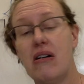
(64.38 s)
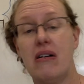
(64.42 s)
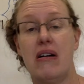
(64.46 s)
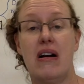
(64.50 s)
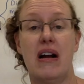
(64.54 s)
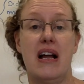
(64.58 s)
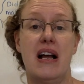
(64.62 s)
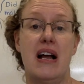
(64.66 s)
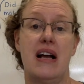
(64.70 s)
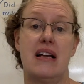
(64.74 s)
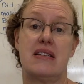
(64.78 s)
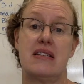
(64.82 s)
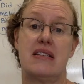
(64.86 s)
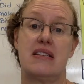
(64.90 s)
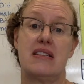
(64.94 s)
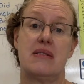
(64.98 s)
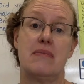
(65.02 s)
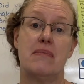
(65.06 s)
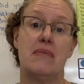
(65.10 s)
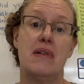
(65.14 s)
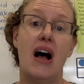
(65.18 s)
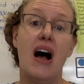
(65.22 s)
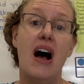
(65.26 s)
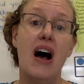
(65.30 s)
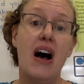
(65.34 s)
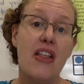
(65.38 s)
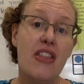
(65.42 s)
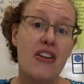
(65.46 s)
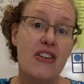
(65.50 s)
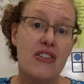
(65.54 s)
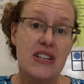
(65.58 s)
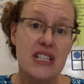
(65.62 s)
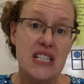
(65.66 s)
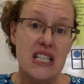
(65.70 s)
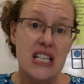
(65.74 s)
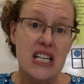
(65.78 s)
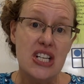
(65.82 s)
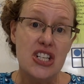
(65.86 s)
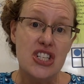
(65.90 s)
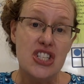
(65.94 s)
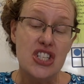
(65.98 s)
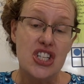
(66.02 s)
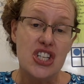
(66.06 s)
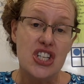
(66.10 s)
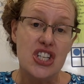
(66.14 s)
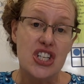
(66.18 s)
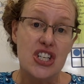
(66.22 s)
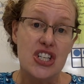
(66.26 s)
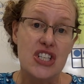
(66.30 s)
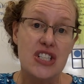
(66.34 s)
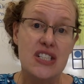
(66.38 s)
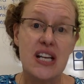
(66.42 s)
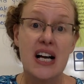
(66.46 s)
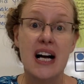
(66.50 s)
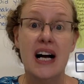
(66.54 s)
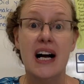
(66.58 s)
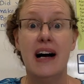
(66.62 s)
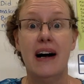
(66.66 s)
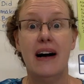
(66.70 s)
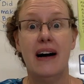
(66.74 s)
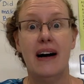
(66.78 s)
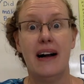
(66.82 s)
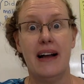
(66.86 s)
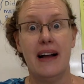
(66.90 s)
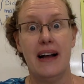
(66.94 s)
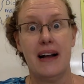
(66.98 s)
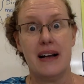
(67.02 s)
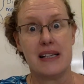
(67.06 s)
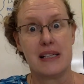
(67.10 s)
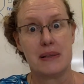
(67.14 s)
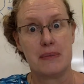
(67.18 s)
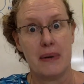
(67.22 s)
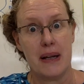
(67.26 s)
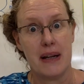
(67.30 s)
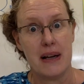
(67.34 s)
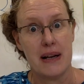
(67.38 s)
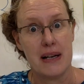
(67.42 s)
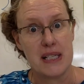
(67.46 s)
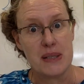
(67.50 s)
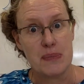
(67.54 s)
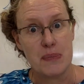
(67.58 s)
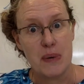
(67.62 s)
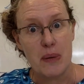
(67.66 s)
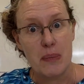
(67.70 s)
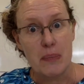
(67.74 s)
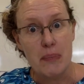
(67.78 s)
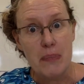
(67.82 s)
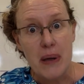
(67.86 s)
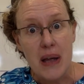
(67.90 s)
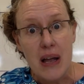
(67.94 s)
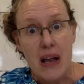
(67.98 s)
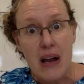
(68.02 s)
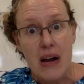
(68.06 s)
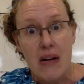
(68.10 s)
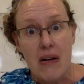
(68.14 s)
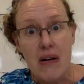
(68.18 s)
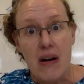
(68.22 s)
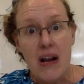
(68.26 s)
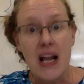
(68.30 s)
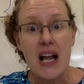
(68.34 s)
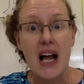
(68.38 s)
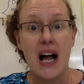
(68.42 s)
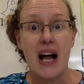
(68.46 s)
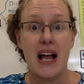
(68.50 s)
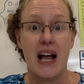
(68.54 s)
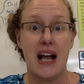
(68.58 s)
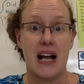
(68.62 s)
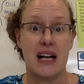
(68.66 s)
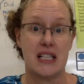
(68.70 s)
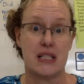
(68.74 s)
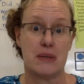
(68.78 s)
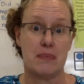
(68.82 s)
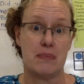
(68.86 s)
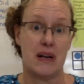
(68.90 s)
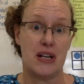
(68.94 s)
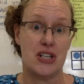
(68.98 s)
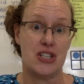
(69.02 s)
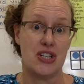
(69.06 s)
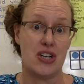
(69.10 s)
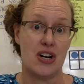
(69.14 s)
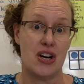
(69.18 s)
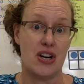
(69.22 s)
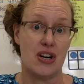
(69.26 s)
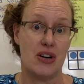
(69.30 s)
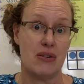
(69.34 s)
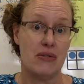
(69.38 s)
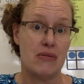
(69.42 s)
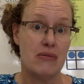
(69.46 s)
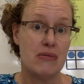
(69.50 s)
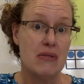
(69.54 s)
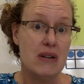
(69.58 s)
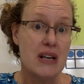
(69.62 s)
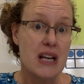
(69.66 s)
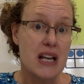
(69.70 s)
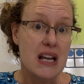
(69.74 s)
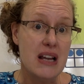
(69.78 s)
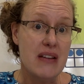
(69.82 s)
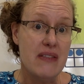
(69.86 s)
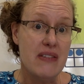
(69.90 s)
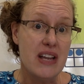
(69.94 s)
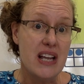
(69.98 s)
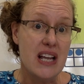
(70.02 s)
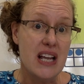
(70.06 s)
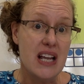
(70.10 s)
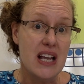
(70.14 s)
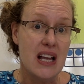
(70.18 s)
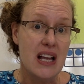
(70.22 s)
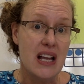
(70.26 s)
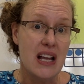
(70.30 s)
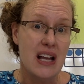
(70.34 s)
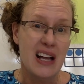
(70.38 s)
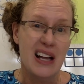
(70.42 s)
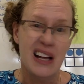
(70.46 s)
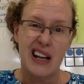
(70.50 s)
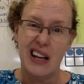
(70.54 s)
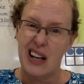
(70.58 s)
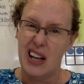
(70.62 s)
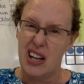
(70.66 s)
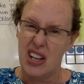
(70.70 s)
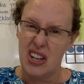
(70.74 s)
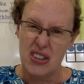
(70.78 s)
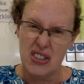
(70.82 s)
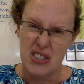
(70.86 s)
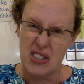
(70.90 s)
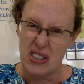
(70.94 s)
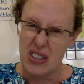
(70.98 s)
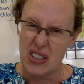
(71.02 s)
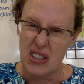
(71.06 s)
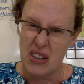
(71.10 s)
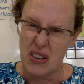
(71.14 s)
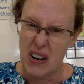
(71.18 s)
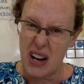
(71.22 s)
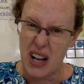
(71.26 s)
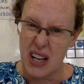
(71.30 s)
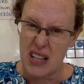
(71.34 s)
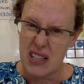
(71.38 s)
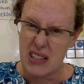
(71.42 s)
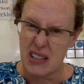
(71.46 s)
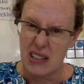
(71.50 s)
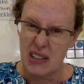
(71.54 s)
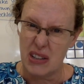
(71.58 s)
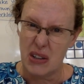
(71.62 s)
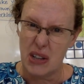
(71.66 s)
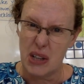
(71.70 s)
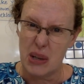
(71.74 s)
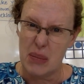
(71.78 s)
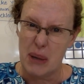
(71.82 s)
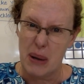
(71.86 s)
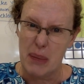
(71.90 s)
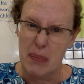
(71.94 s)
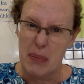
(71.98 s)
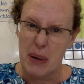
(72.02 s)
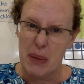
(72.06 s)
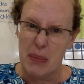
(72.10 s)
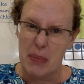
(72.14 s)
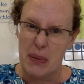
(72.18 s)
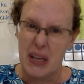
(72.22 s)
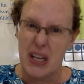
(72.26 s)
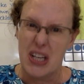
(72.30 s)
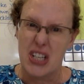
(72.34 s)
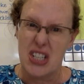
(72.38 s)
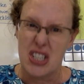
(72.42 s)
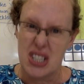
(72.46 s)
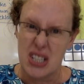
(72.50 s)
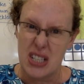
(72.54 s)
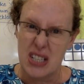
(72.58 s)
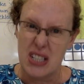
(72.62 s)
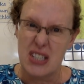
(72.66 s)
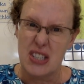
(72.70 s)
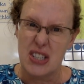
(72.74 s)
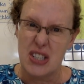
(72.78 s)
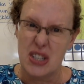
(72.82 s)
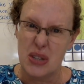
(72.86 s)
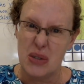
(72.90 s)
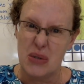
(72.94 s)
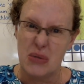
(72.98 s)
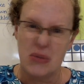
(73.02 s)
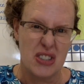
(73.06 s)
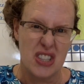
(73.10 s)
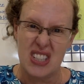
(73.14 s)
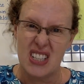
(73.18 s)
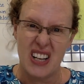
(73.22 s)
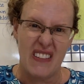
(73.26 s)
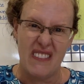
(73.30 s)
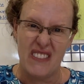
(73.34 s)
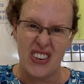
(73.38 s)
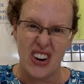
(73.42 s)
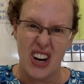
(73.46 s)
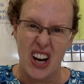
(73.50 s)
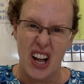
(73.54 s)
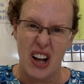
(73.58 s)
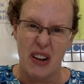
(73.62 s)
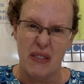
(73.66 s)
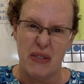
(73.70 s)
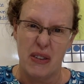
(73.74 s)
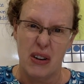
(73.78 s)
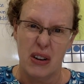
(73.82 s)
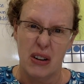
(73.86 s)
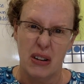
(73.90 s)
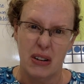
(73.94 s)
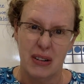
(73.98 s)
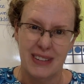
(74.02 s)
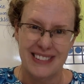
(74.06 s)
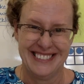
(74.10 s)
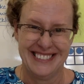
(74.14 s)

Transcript: or I ask some other teachers. I ask my husband Barry. I ask my daughter Reevy. I usually don't ask Lola, my puppy, because she's not very helpful.